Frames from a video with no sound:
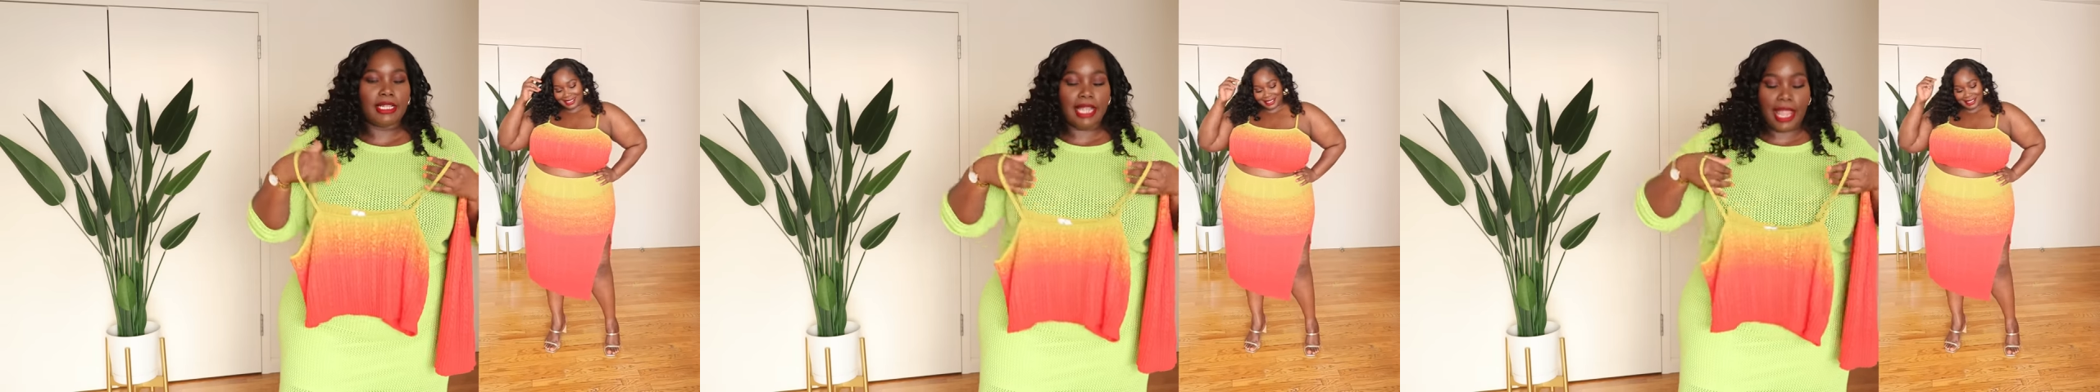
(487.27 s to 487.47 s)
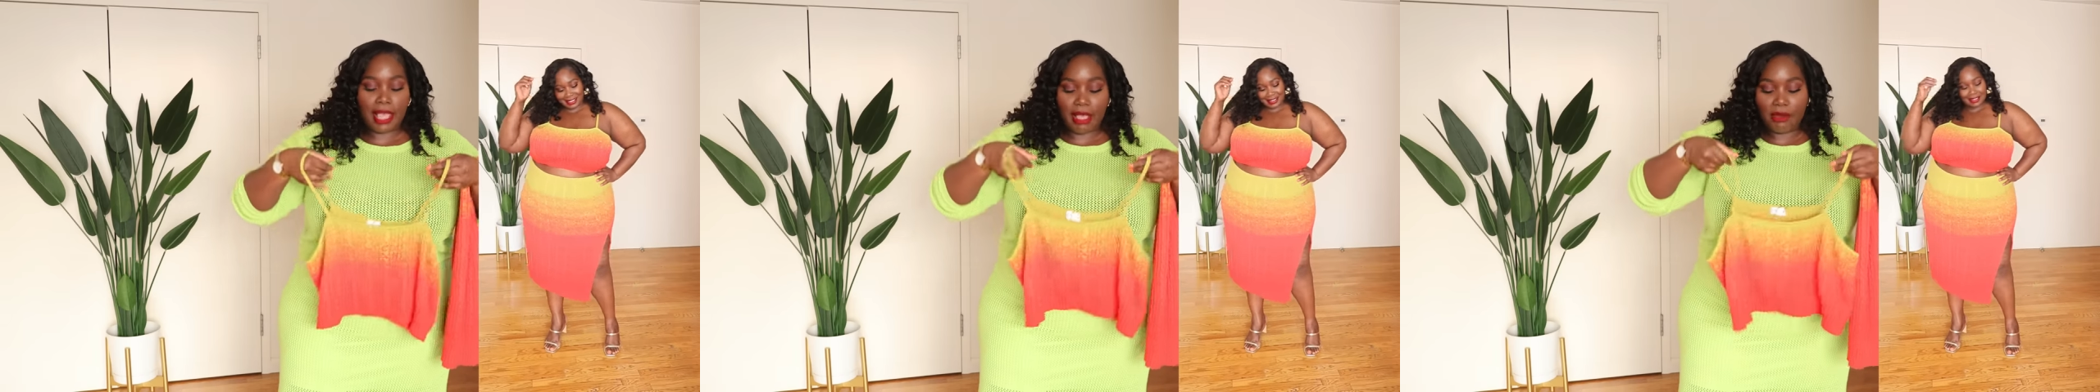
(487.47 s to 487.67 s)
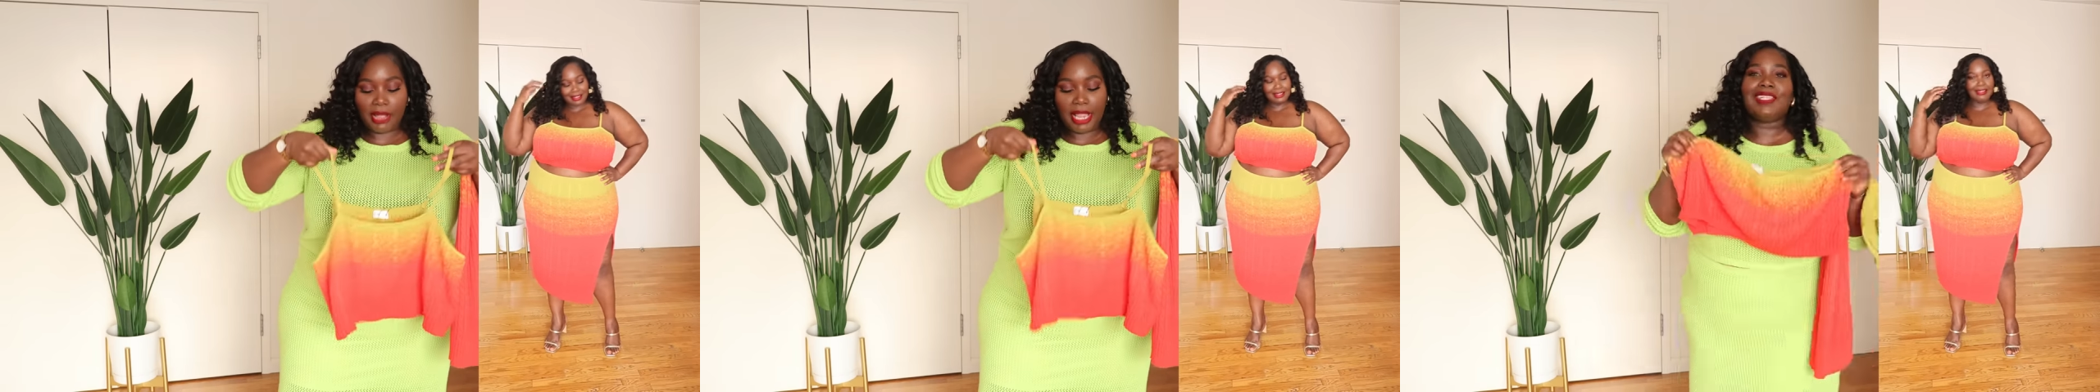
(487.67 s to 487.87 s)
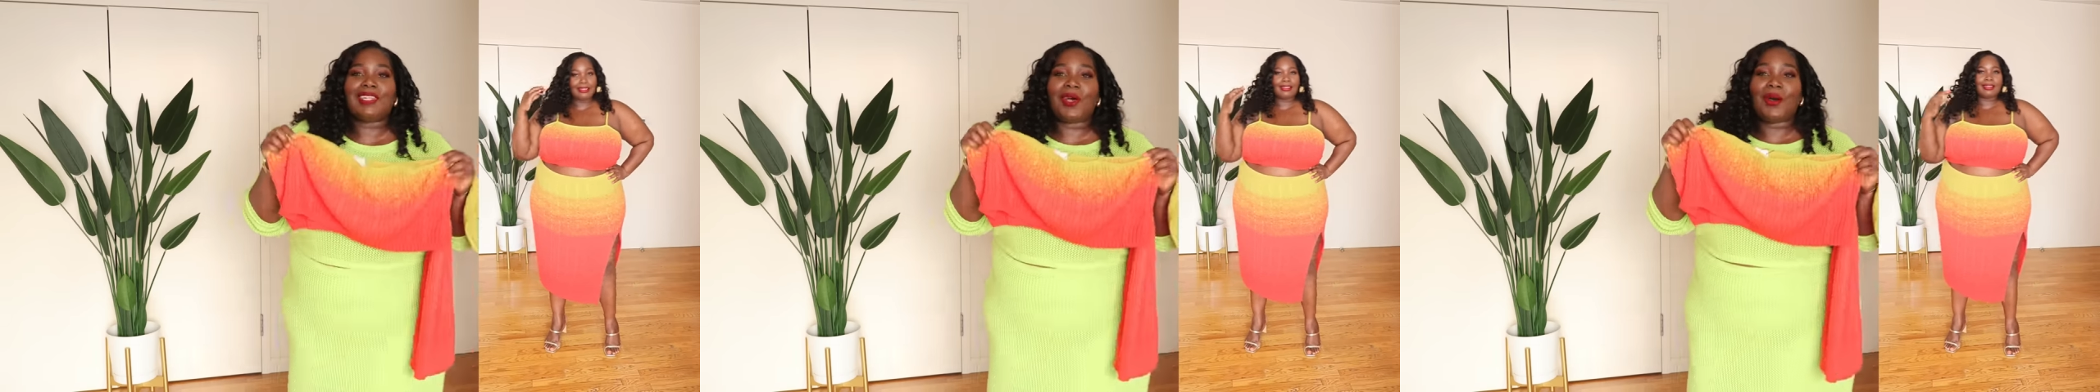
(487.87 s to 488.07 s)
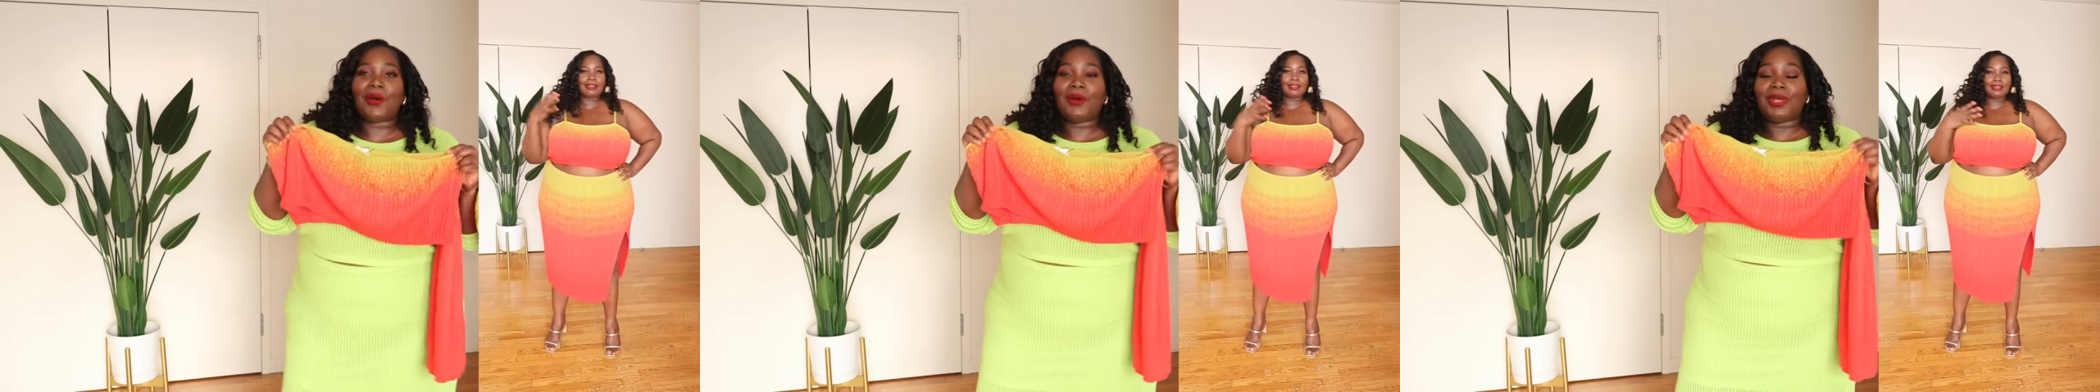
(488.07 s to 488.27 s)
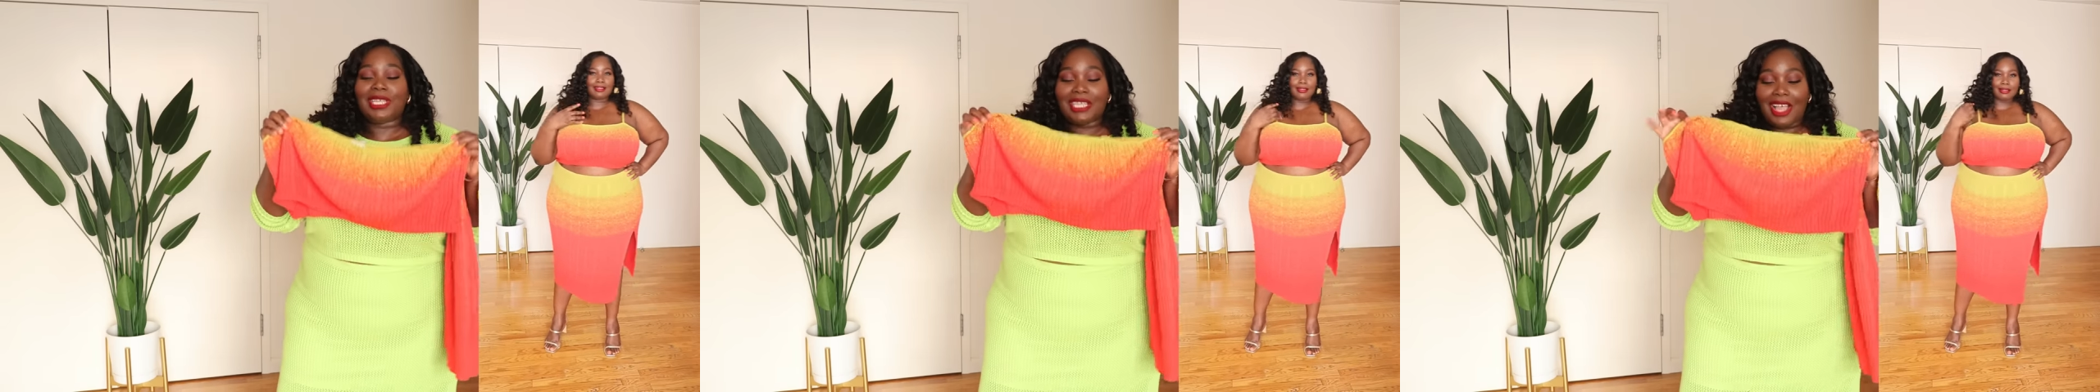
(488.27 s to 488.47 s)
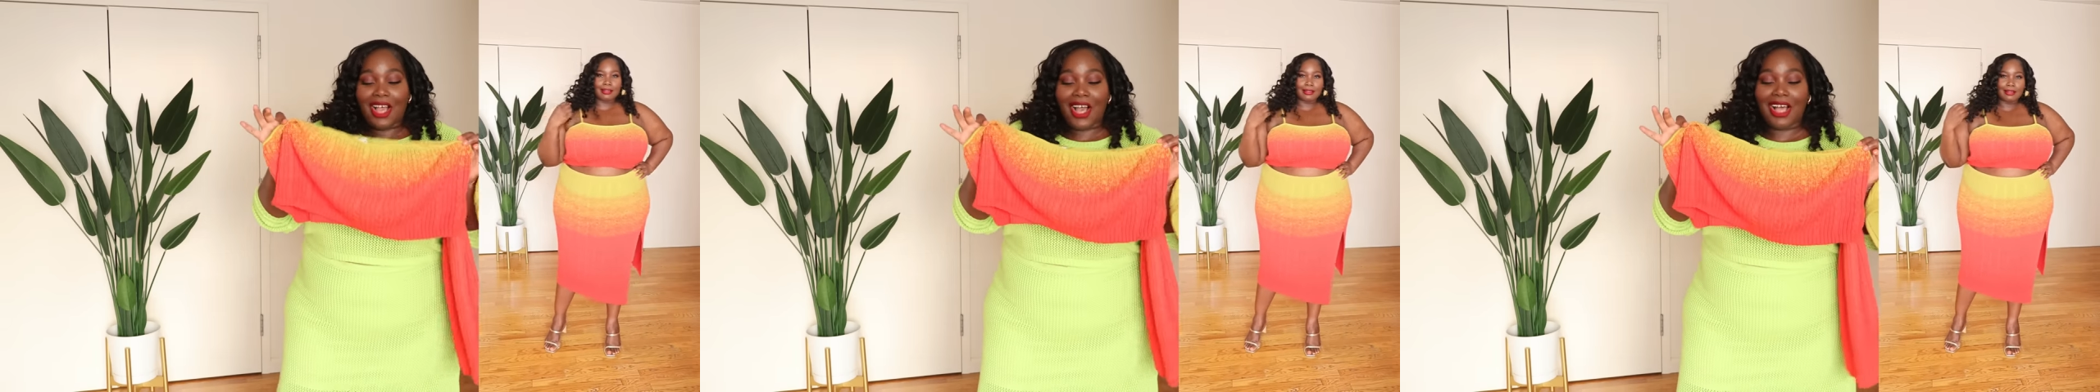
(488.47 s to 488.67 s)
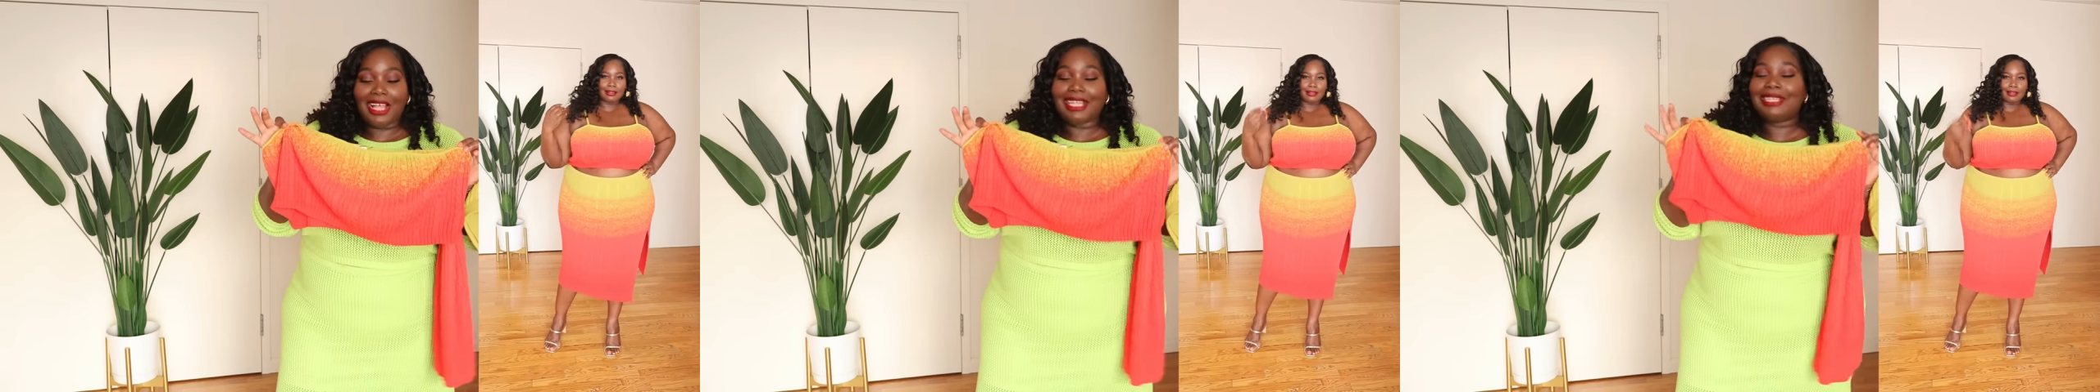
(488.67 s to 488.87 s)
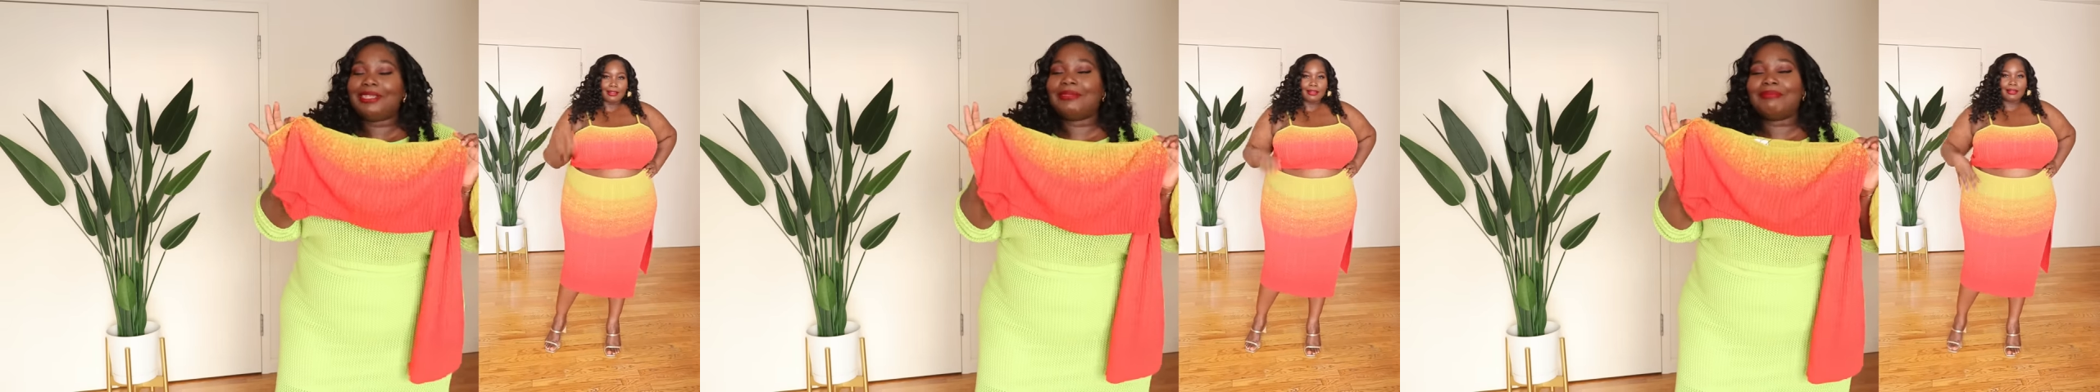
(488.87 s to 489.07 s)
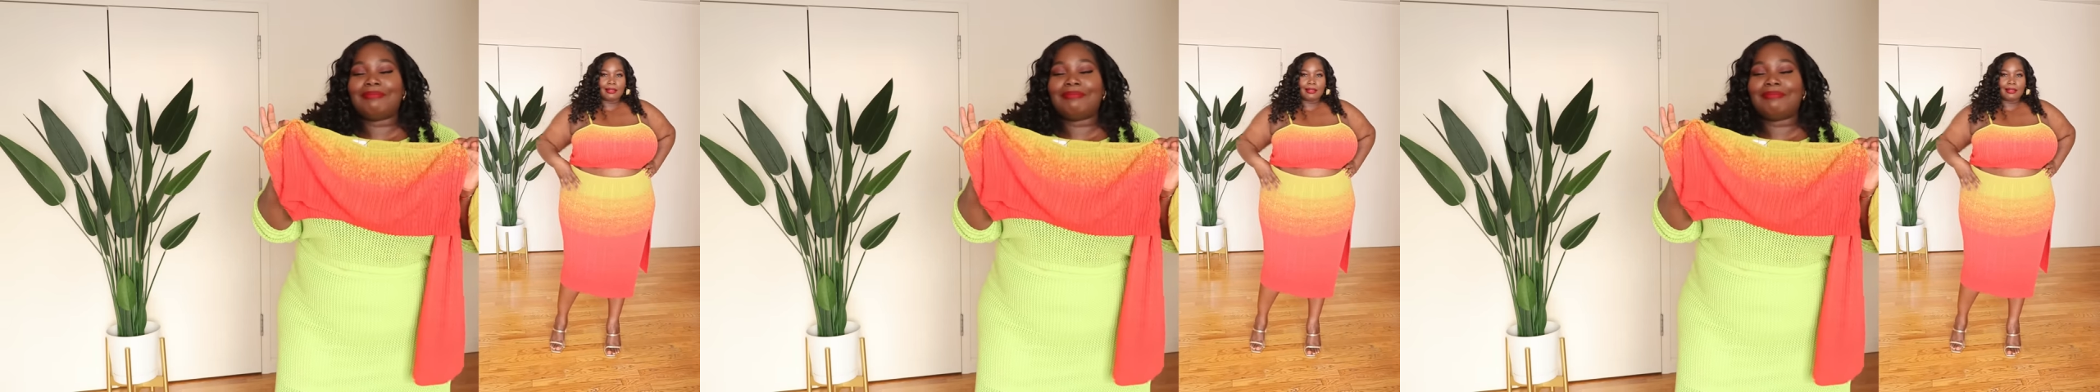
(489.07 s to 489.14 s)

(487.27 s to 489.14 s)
down. So y'all,